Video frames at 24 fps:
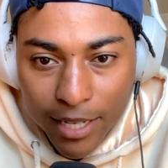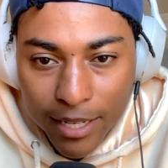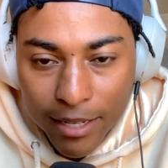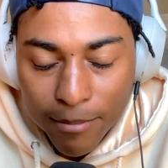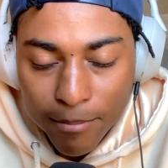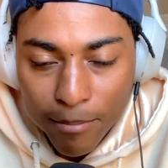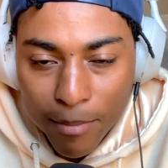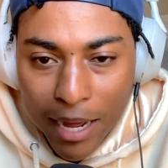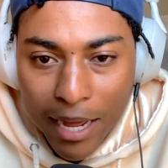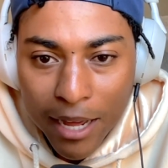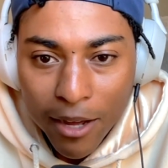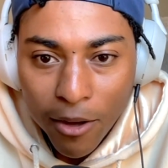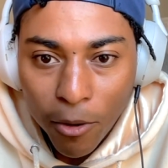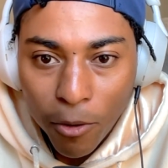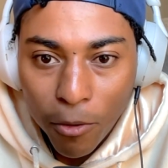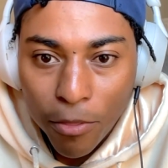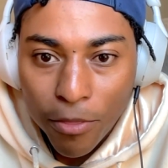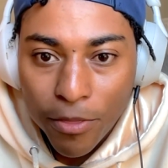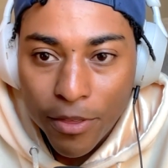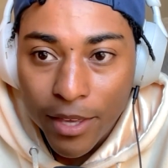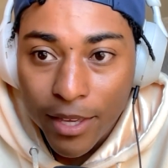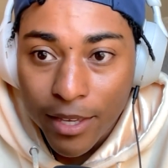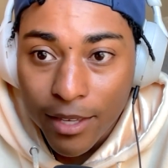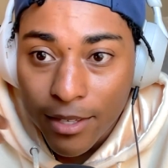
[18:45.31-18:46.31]
And my whole
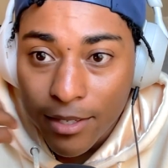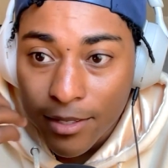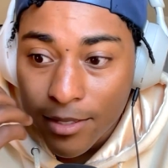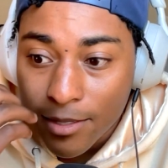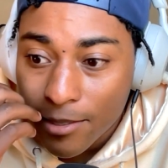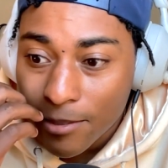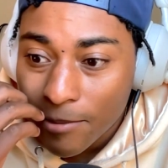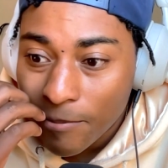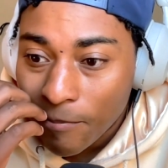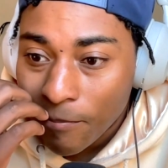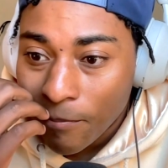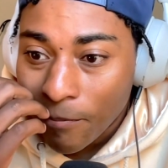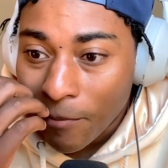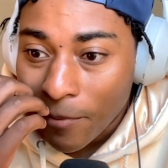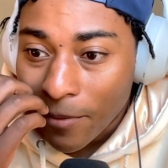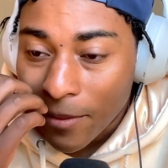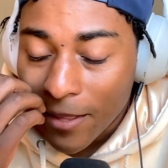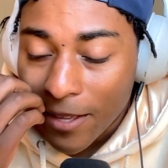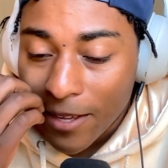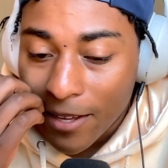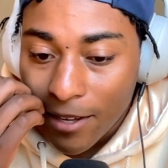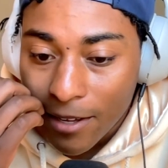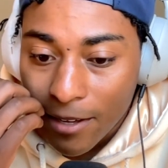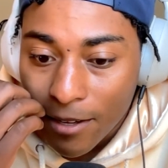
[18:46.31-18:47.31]
thing is
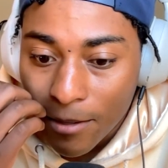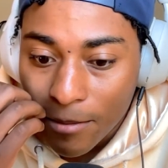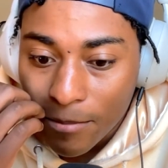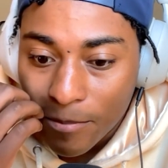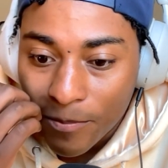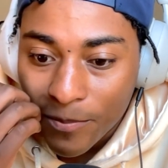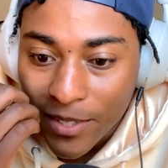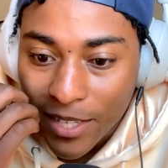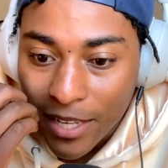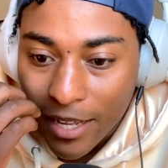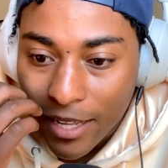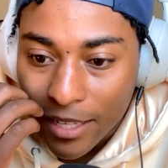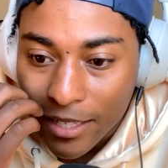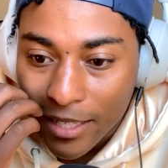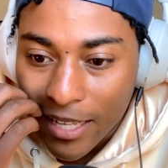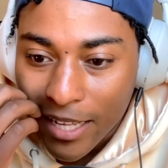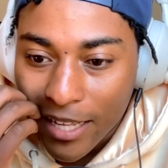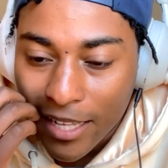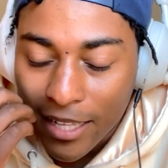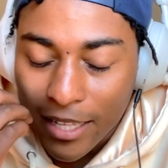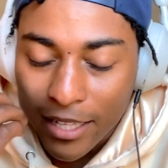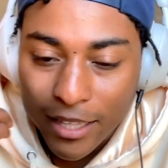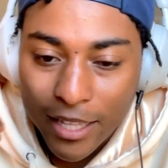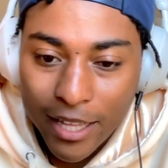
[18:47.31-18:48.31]

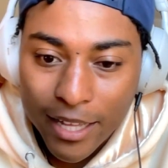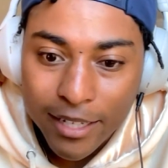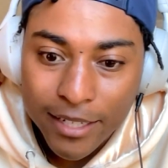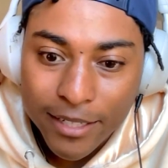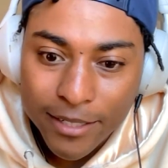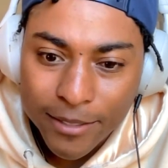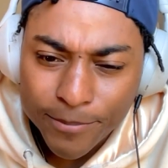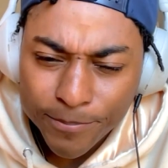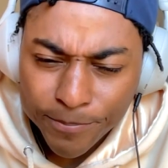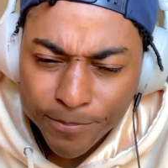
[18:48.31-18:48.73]
like